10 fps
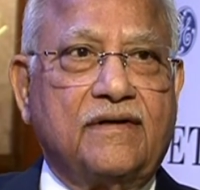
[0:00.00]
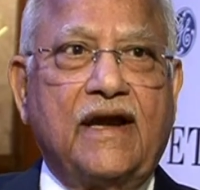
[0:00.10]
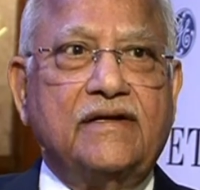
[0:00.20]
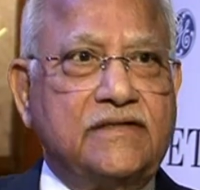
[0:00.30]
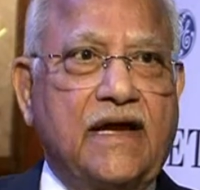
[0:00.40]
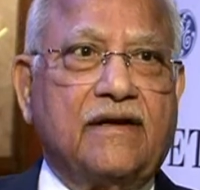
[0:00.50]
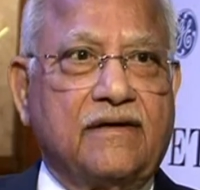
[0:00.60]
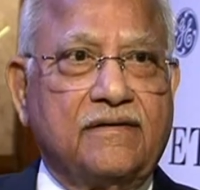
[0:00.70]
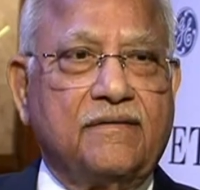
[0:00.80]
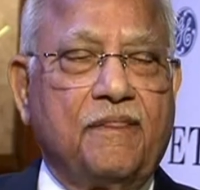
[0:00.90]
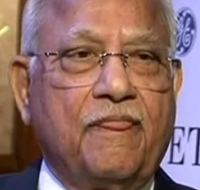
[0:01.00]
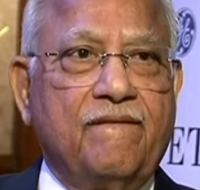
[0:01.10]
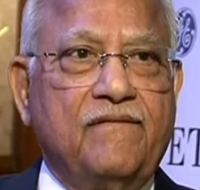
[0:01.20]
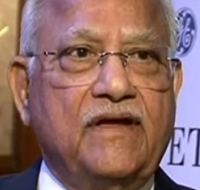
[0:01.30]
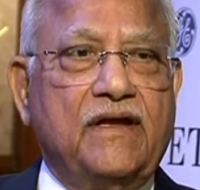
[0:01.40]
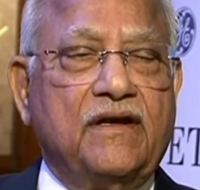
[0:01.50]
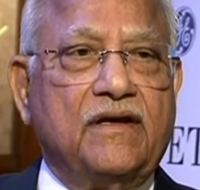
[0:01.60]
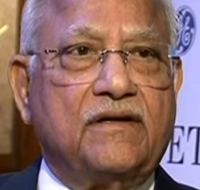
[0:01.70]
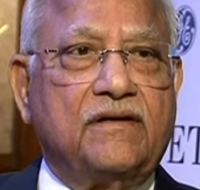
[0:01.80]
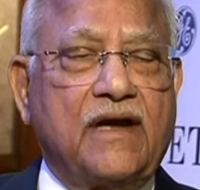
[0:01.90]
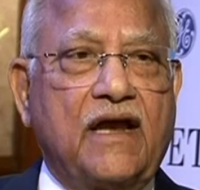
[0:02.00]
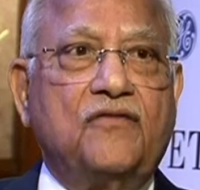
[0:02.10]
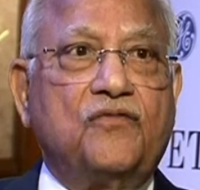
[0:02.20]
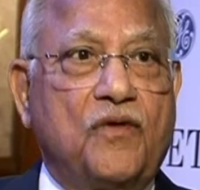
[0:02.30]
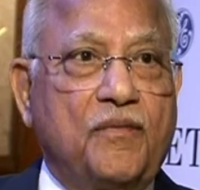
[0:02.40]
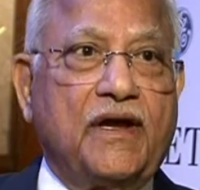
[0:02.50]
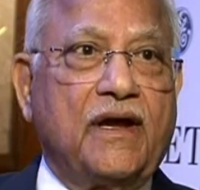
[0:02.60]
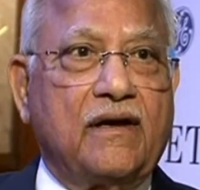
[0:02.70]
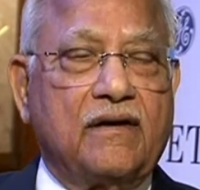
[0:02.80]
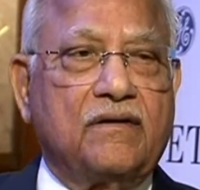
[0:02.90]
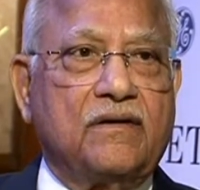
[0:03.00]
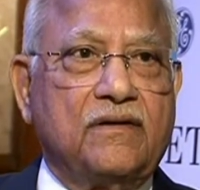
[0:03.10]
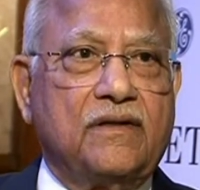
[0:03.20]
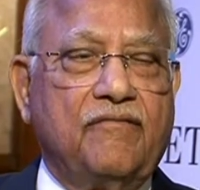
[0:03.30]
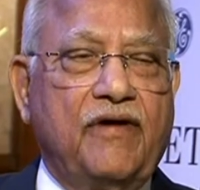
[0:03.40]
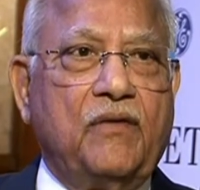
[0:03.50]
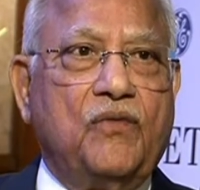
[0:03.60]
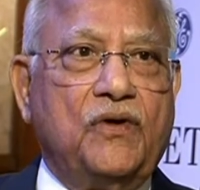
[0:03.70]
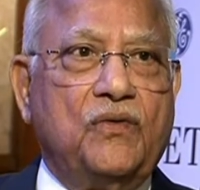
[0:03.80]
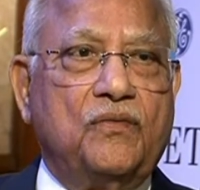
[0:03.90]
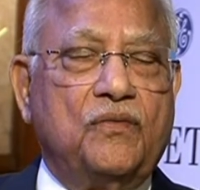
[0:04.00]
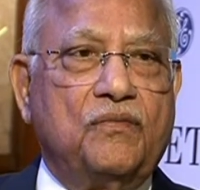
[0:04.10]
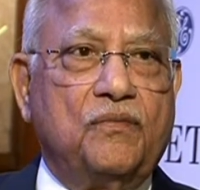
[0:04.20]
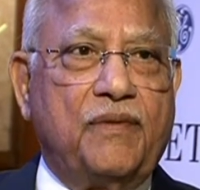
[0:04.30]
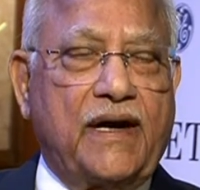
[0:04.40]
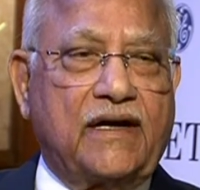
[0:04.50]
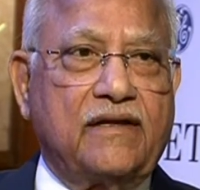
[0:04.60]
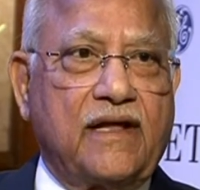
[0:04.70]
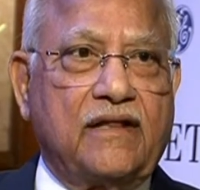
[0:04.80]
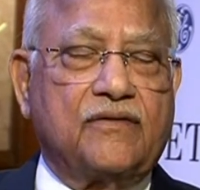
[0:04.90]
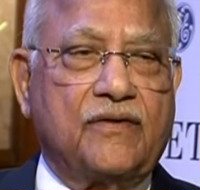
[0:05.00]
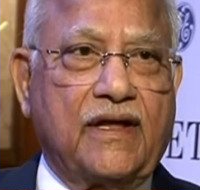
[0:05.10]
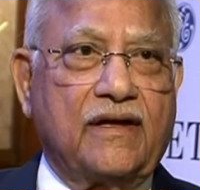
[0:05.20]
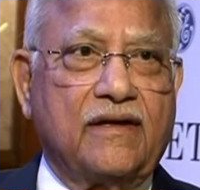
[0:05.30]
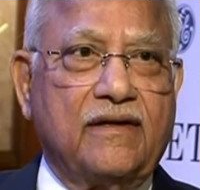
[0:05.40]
trendsetter in transforming the way we do practice health today.